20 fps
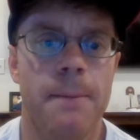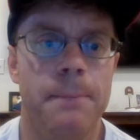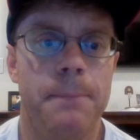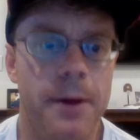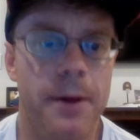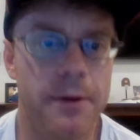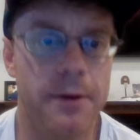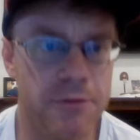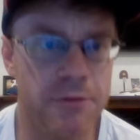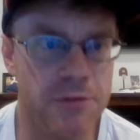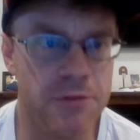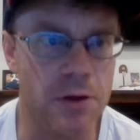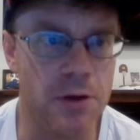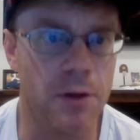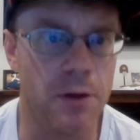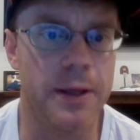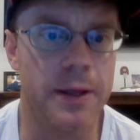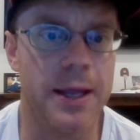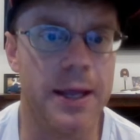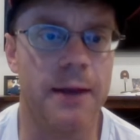But
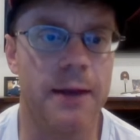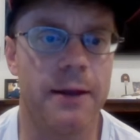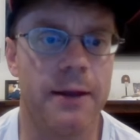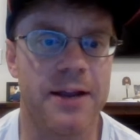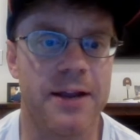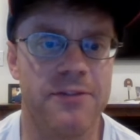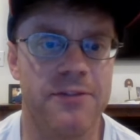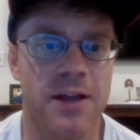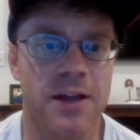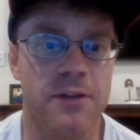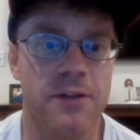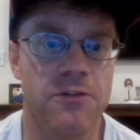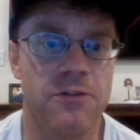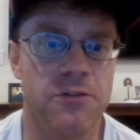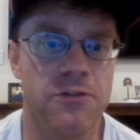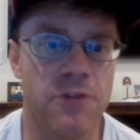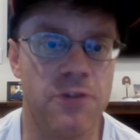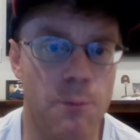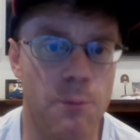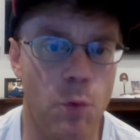still, again, like I said,
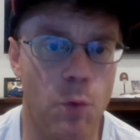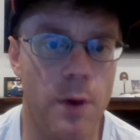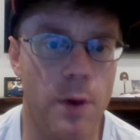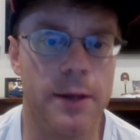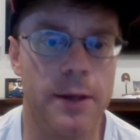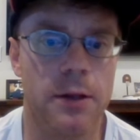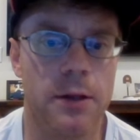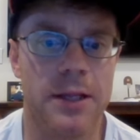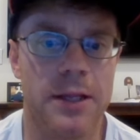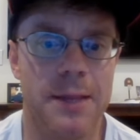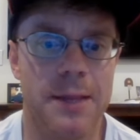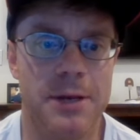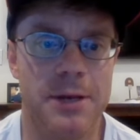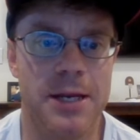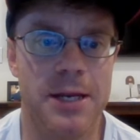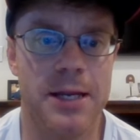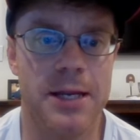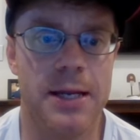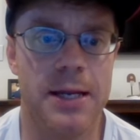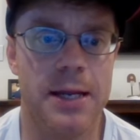somewhat
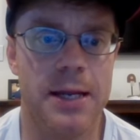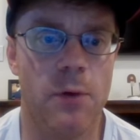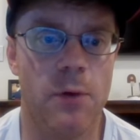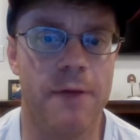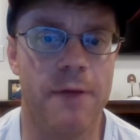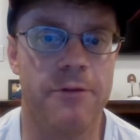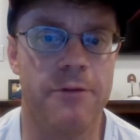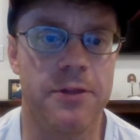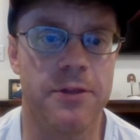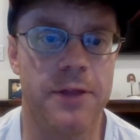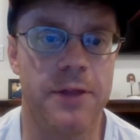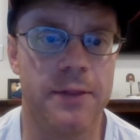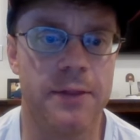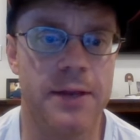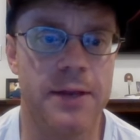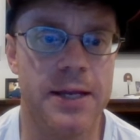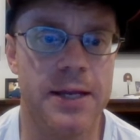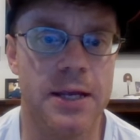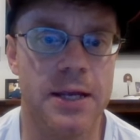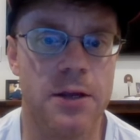limited in
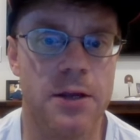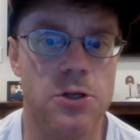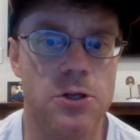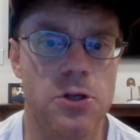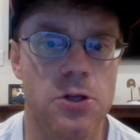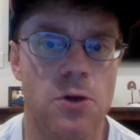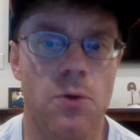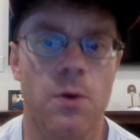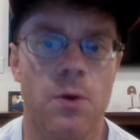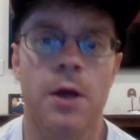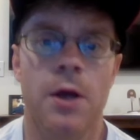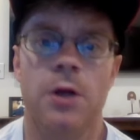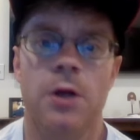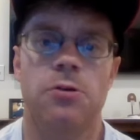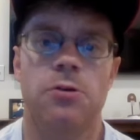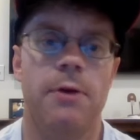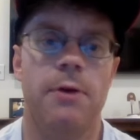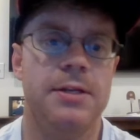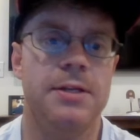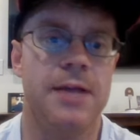everything that he could do.
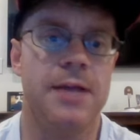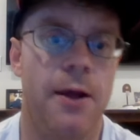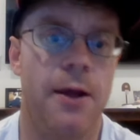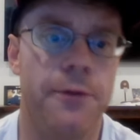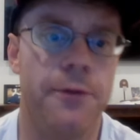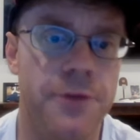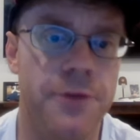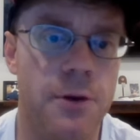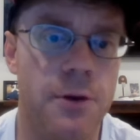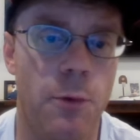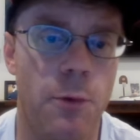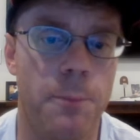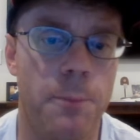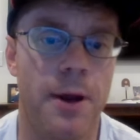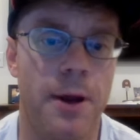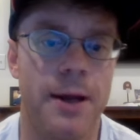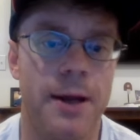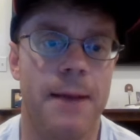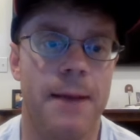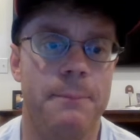Trey Townsend will
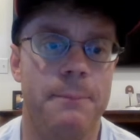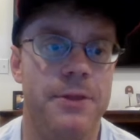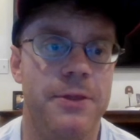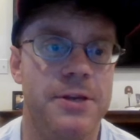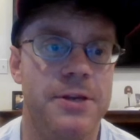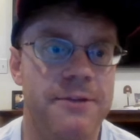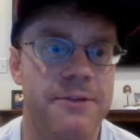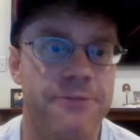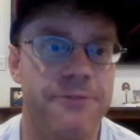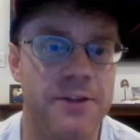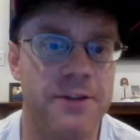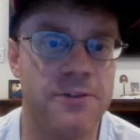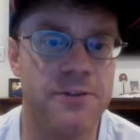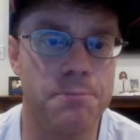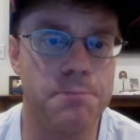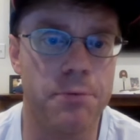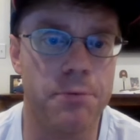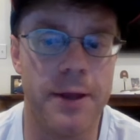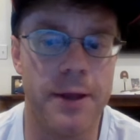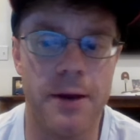probably not be the
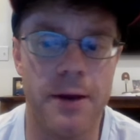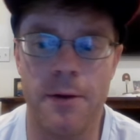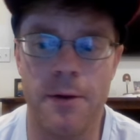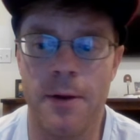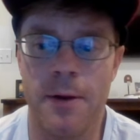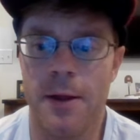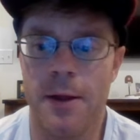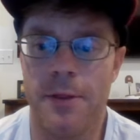defensive player